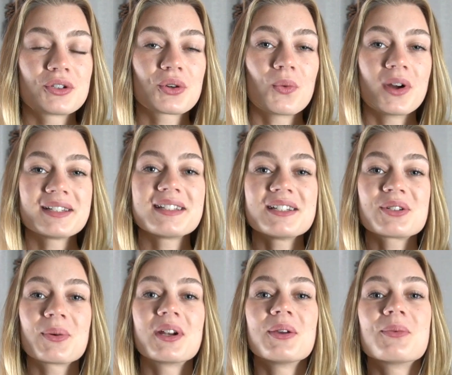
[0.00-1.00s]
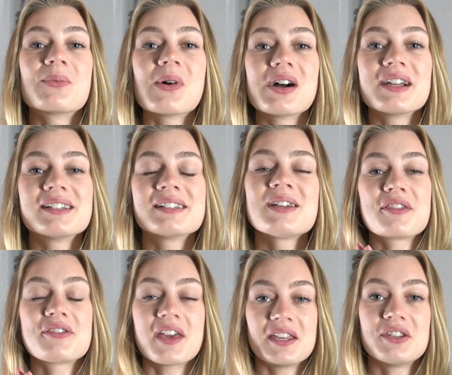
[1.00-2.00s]
2021.
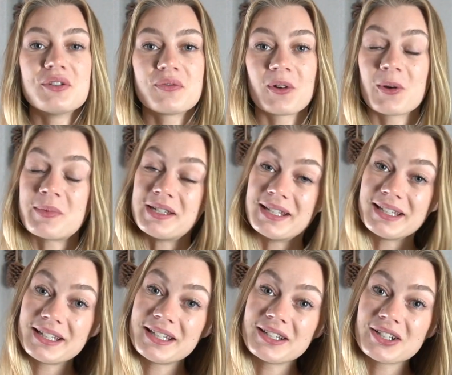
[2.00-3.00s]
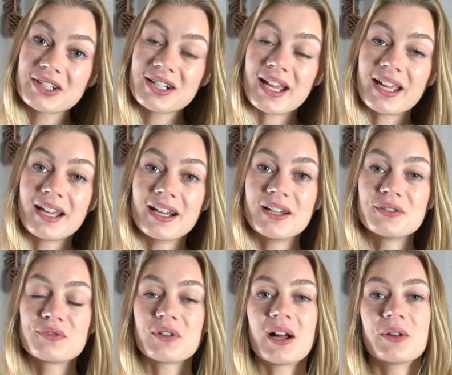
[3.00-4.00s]
Thank you for being here and
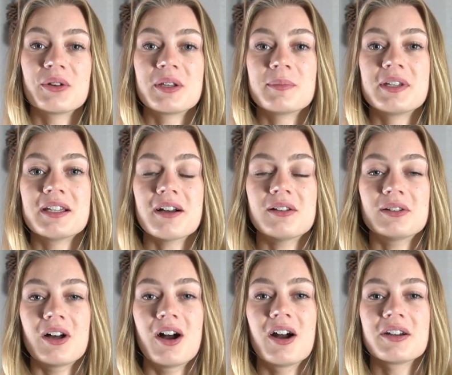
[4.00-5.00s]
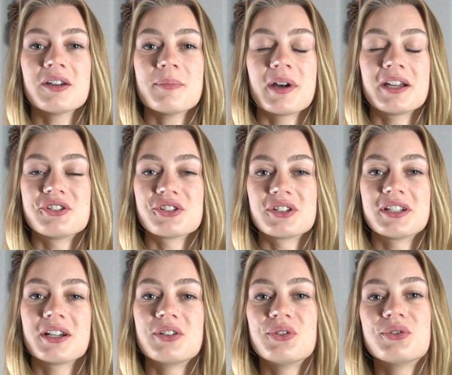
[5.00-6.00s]
following me along my journey
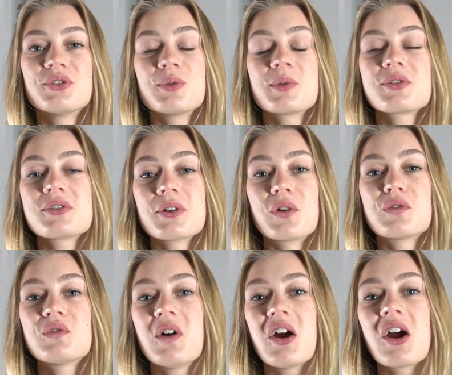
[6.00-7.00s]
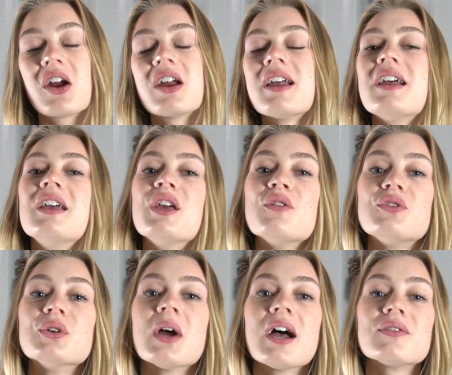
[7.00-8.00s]
on YouTube so far. If
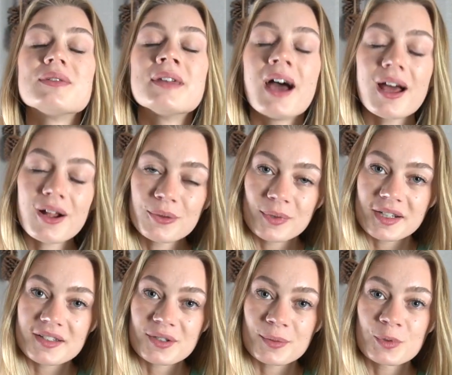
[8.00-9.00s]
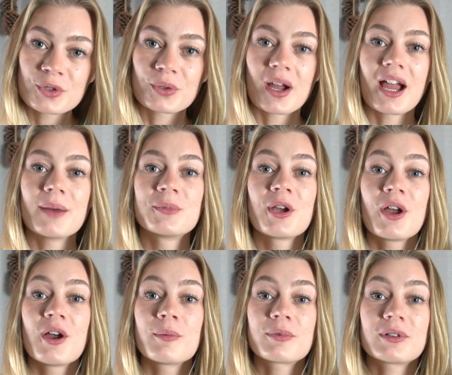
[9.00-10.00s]
you have not already subscribed,
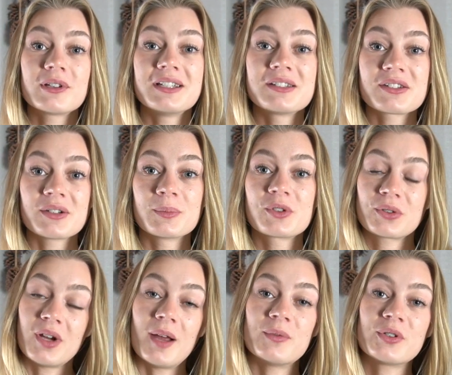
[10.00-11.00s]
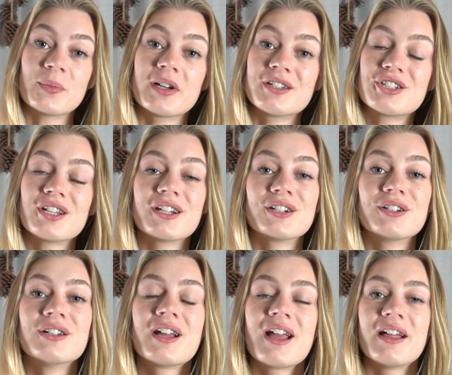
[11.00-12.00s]
please subscribe to my
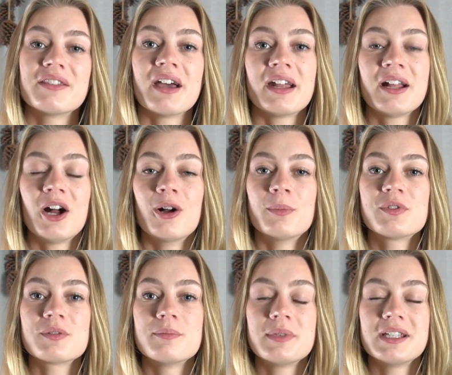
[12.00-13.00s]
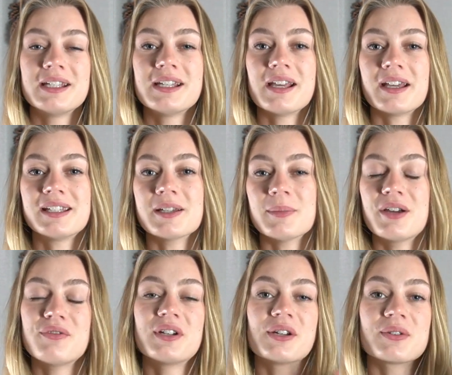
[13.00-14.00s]
channel. That helps me get my
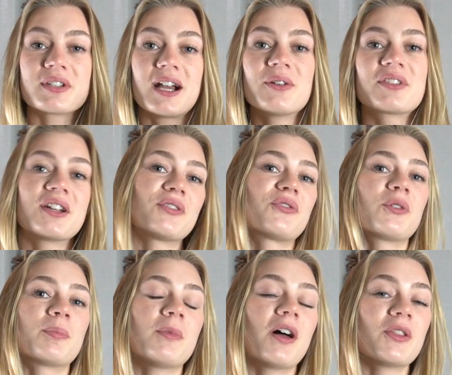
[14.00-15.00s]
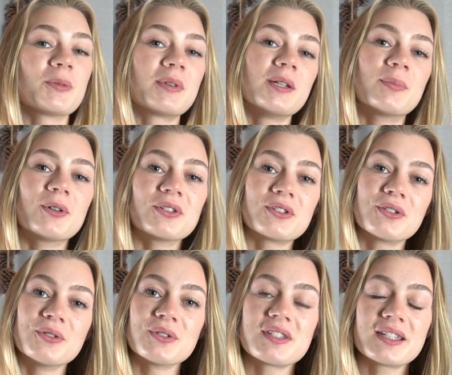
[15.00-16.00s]
videos out there for other people
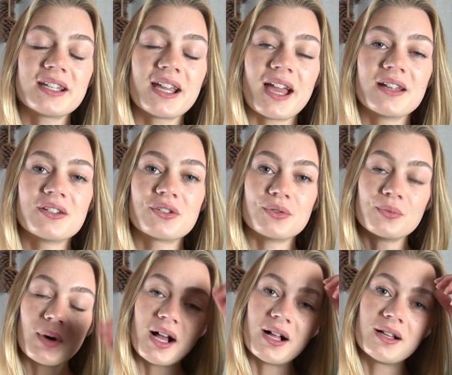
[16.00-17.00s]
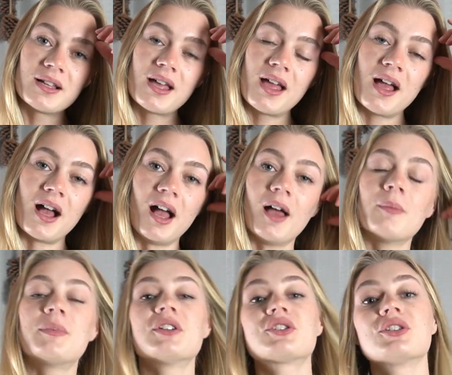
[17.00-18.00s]
to see and do well.
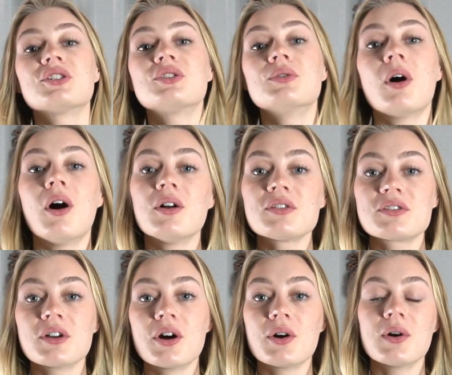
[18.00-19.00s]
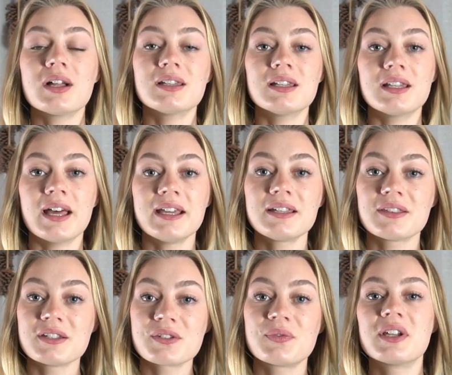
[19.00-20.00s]
Be sure to also like
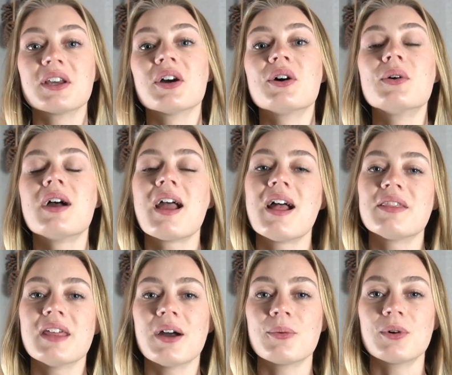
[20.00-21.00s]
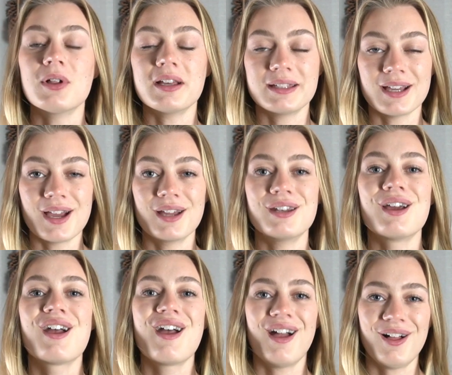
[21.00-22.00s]
this video. That will again
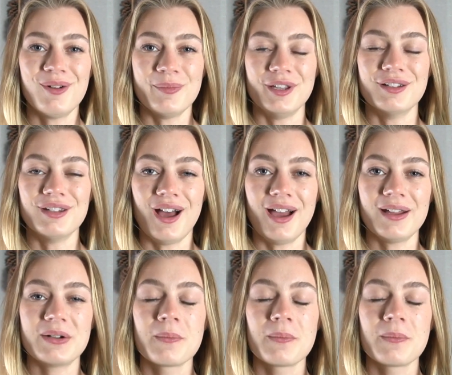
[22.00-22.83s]
help me a lot.